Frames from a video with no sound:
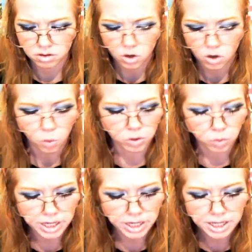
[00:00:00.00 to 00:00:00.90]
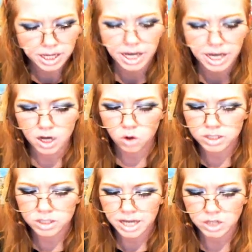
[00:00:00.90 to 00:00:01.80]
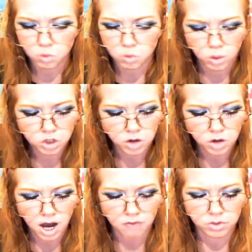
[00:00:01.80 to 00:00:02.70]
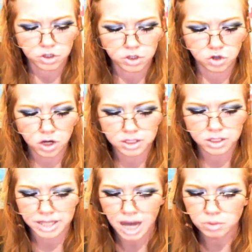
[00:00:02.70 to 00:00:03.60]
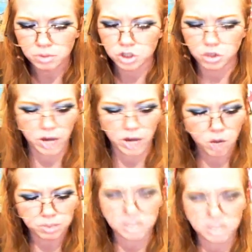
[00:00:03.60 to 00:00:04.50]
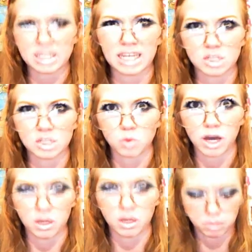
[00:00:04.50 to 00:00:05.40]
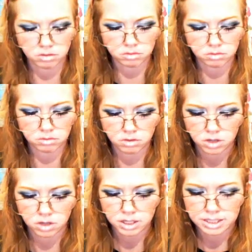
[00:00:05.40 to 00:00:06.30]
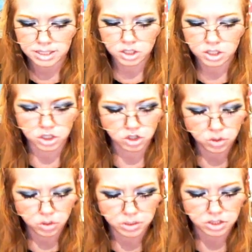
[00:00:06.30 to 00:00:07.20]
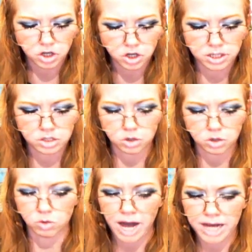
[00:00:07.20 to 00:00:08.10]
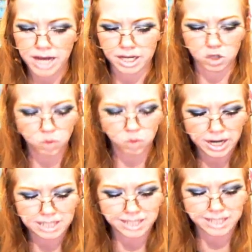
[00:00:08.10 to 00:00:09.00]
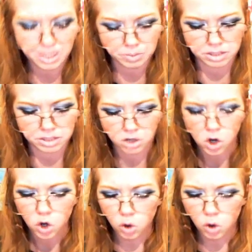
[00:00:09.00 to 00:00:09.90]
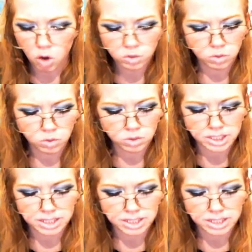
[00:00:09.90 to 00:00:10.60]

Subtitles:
With weed, it only takes one try for the drug to capture you helplessly in its web. Diligent students turn into erratic and crazed hippies who only want to get